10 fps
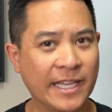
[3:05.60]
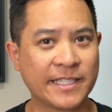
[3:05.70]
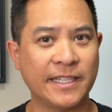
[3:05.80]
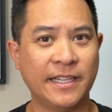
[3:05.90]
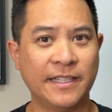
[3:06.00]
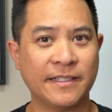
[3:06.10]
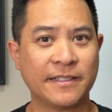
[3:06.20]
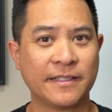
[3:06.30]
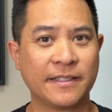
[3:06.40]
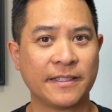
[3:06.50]

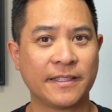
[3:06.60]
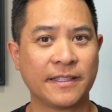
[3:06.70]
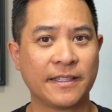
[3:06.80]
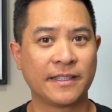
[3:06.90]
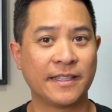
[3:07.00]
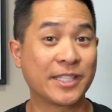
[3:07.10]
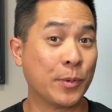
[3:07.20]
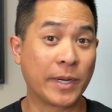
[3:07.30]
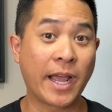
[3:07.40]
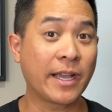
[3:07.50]
fascinating. And
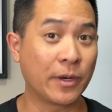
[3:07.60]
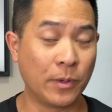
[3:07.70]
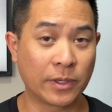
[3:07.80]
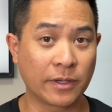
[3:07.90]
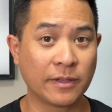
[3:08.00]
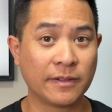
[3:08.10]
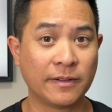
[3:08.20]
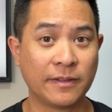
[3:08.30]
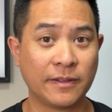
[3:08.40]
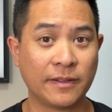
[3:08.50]
so when I got older,
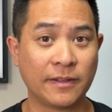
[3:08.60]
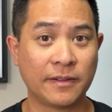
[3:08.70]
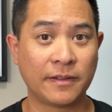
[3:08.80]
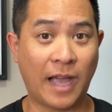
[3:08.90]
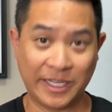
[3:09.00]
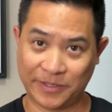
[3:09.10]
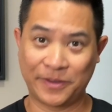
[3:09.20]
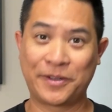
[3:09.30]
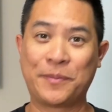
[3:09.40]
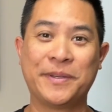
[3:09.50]
I
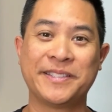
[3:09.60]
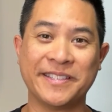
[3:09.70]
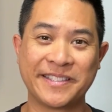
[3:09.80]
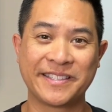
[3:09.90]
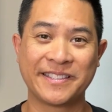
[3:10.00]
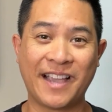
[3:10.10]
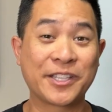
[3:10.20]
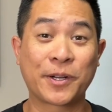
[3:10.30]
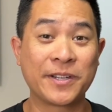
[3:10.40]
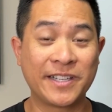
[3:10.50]
started a business.
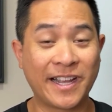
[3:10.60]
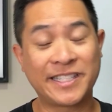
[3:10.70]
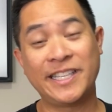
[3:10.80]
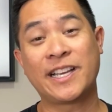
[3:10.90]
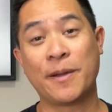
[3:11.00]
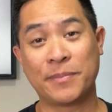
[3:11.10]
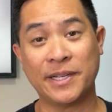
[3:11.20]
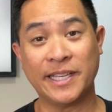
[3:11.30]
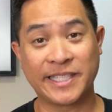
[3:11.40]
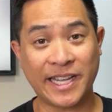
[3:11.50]
I started an IT
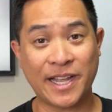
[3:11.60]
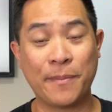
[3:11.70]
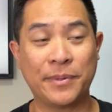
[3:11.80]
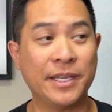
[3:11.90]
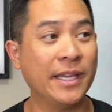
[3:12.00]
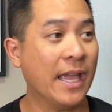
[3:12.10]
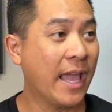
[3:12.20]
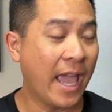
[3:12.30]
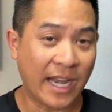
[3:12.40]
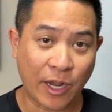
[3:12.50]
company, a tech company,
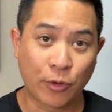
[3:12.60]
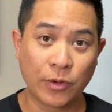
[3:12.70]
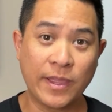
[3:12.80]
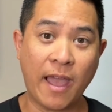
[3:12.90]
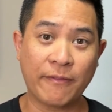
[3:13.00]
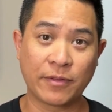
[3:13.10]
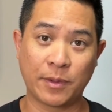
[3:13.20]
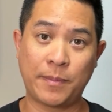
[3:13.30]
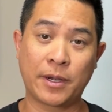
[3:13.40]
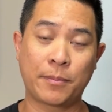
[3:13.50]
and I grew that for
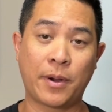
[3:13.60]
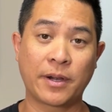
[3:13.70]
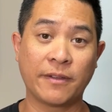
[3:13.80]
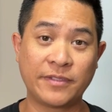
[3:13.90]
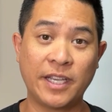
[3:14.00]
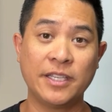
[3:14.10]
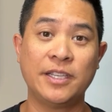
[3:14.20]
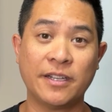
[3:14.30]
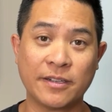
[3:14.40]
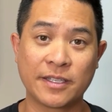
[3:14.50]
the better part of 10
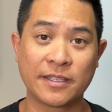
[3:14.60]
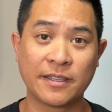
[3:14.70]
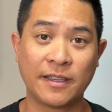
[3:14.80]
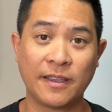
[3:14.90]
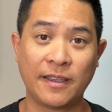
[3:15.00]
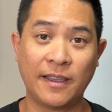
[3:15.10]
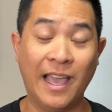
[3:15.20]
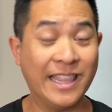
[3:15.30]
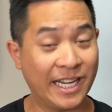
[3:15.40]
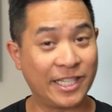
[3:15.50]
years.
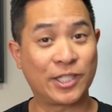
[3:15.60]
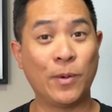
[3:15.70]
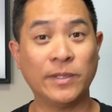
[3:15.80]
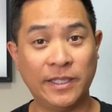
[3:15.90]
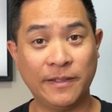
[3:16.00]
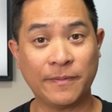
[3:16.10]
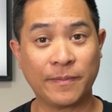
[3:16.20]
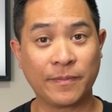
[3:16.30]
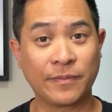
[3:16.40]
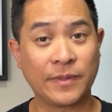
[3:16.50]
And then I sold it
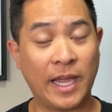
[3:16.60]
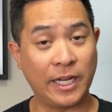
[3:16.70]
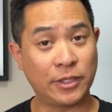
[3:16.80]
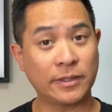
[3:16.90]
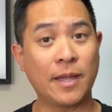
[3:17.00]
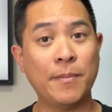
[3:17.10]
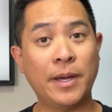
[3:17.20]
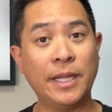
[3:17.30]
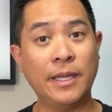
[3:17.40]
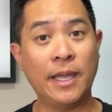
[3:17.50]
and I took that
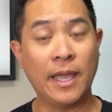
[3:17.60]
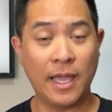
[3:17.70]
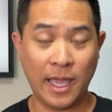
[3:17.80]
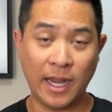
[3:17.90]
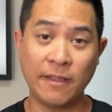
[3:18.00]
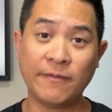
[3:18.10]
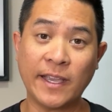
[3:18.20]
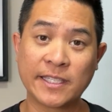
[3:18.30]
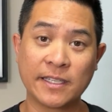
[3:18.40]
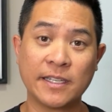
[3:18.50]
money and I
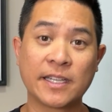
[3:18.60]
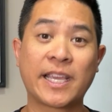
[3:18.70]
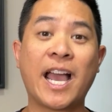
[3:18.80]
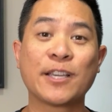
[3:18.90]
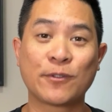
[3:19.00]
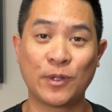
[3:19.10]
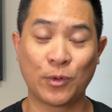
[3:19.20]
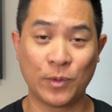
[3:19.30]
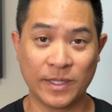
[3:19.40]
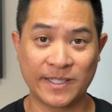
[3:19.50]
invested into cash
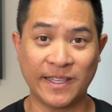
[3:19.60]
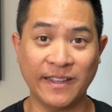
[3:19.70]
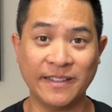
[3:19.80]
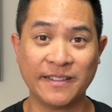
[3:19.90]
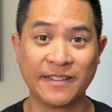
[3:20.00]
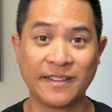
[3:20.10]
flowing real estate.